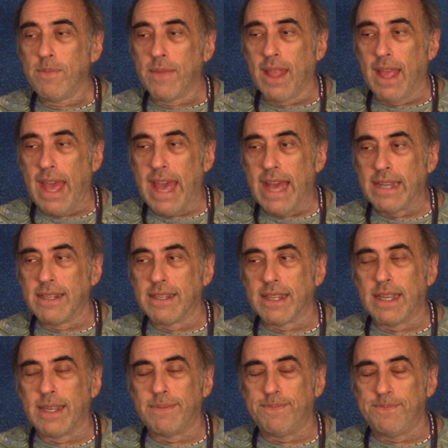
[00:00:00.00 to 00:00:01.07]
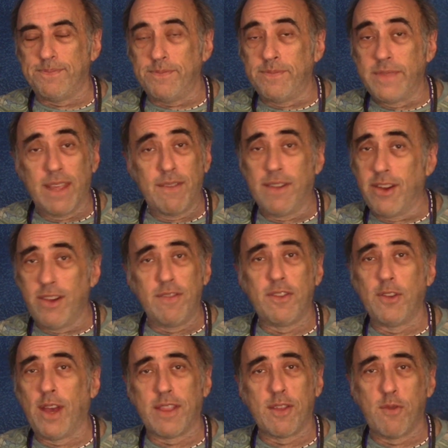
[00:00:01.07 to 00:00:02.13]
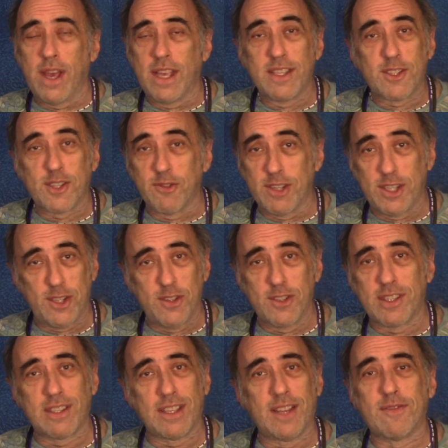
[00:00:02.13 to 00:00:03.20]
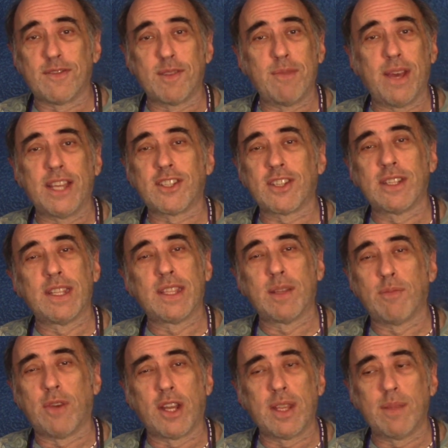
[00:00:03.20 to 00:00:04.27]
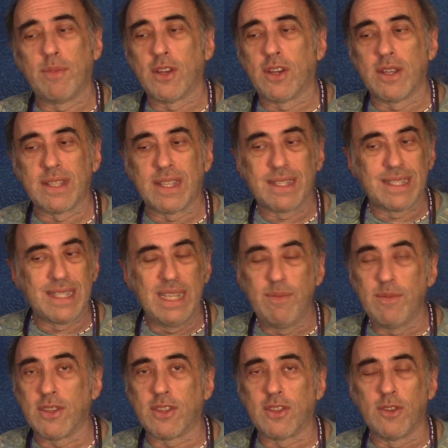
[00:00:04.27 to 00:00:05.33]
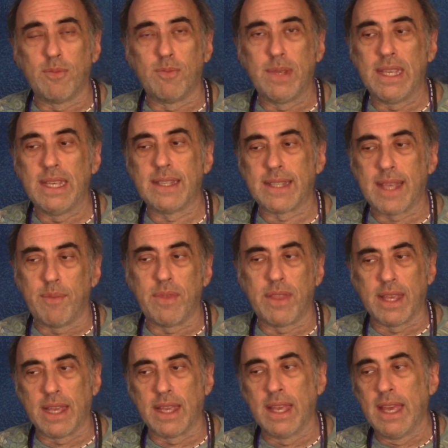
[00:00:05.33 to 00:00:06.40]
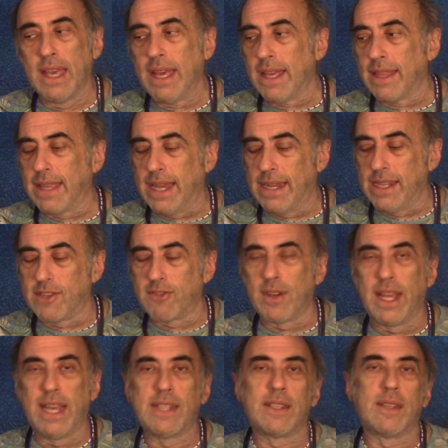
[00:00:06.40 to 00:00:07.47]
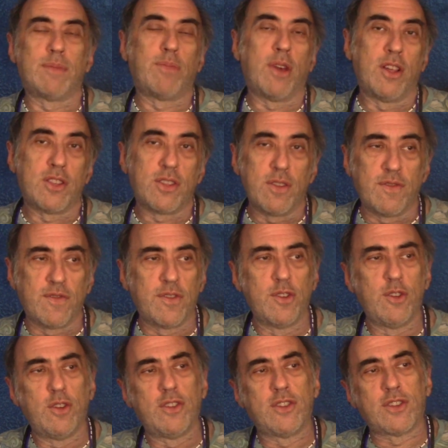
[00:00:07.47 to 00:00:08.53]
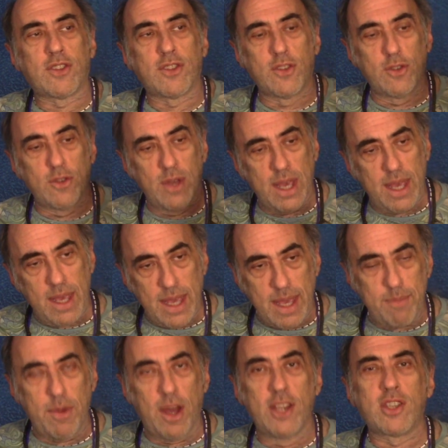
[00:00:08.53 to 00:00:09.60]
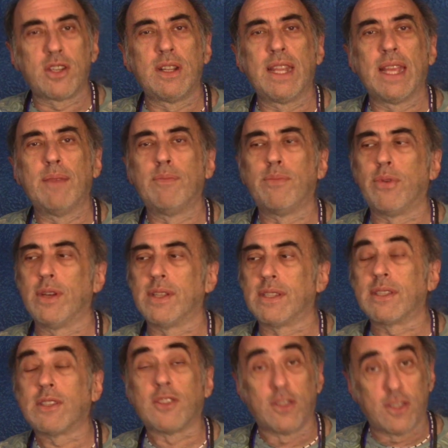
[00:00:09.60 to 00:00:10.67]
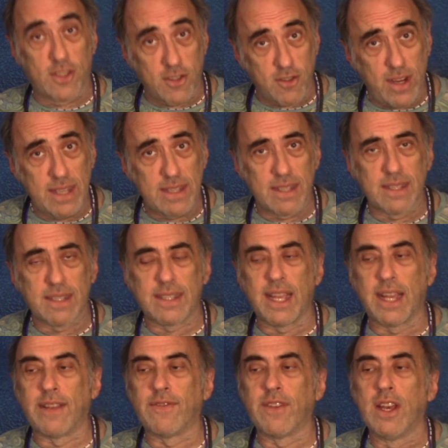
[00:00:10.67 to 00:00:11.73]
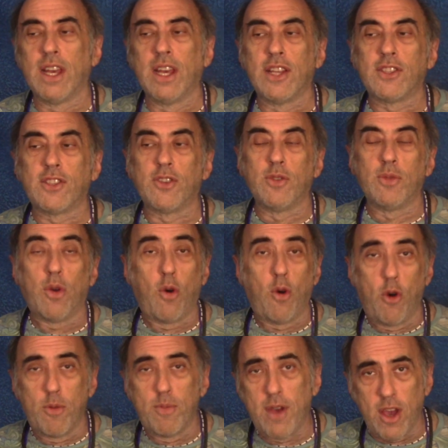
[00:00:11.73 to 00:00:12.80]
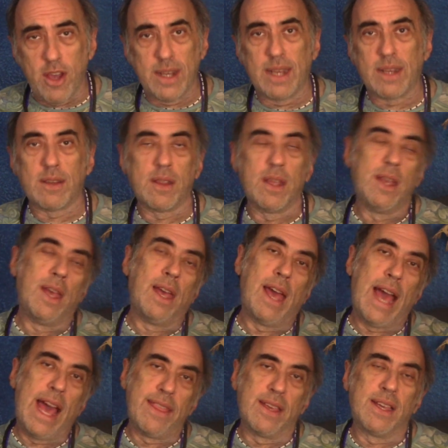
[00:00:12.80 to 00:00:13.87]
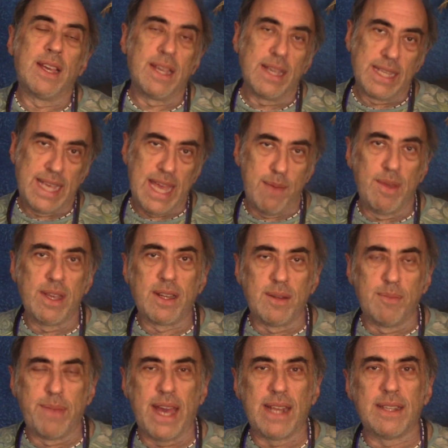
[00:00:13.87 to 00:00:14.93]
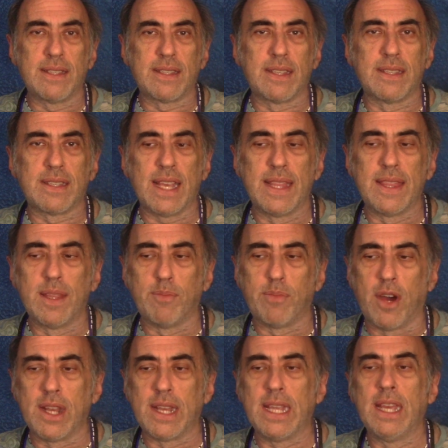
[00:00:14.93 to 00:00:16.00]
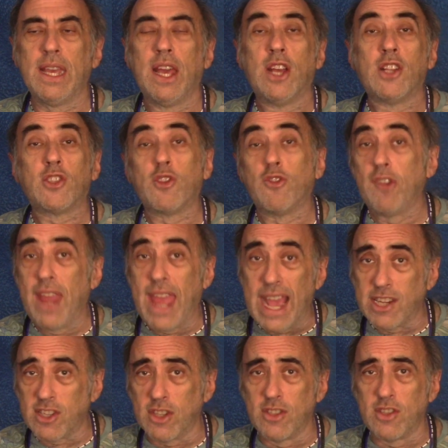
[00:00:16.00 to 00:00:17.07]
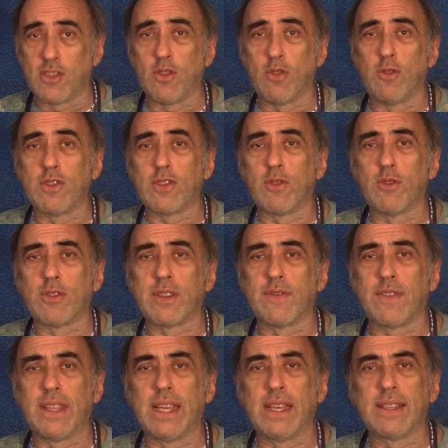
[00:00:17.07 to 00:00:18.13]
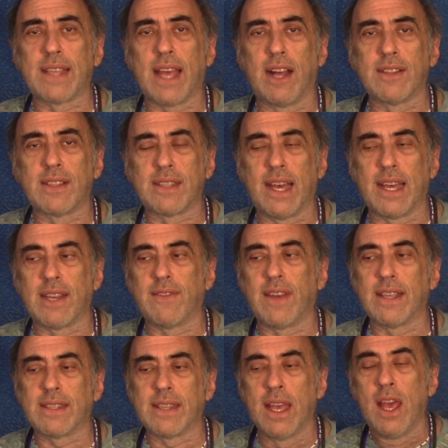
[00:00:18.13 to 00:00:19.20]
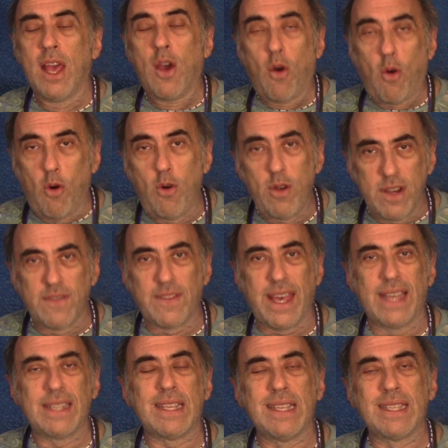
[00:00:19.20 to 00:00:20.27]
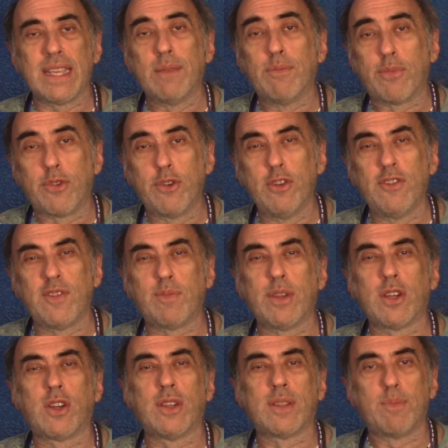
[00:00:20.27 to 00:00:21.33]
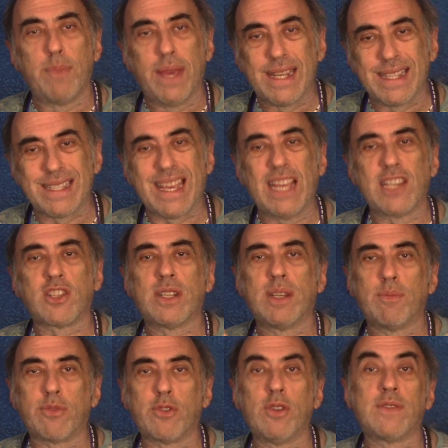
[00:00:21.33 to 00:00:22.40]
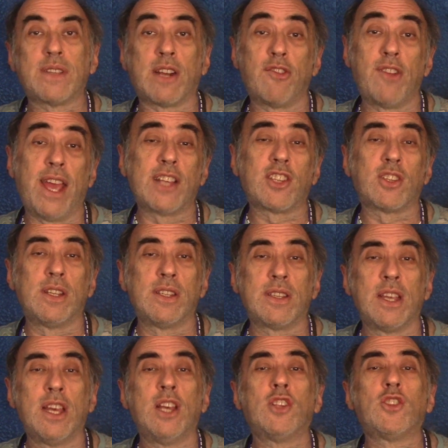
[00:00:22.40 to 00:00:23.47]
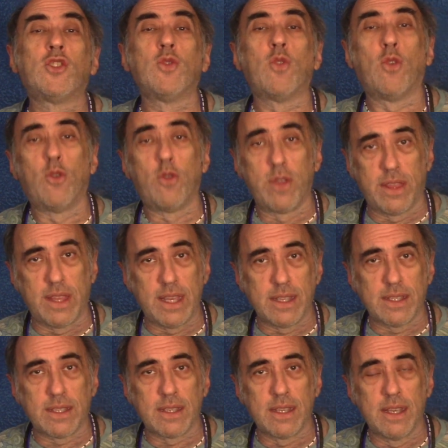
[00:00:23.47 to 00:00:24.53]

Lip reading: And there are very few other ways to reduce inflammation in the body, because it seems to be something that is related both to foods, to emotional inputs, to stress itself, to hormone and other chemical balances in the body, to reactions to all sorts of things outside of us. All of that is improved because meditation improves our reactions to all things.